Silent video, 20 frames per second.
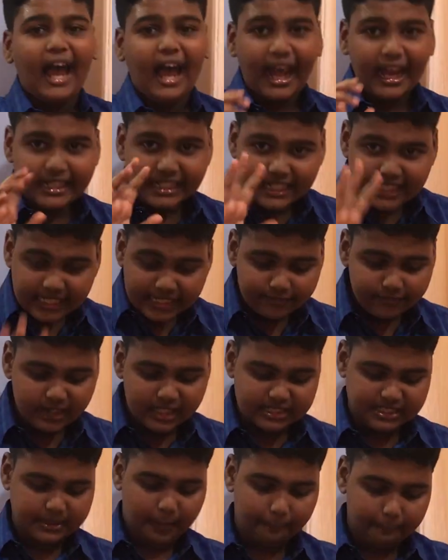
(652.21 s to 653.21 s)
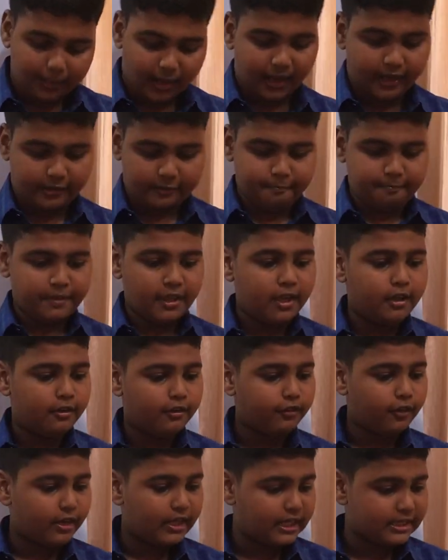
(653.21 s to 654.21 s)
A lever is a bar.
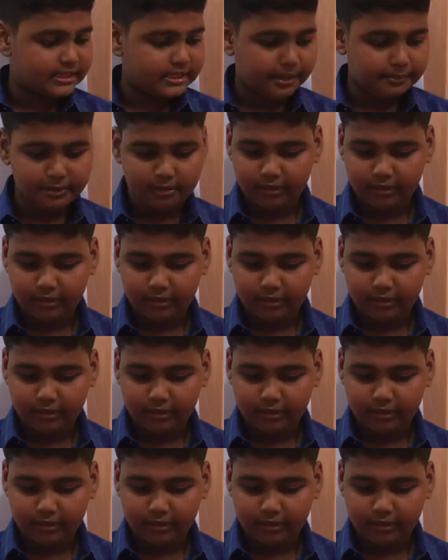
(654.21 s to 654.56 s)
For example,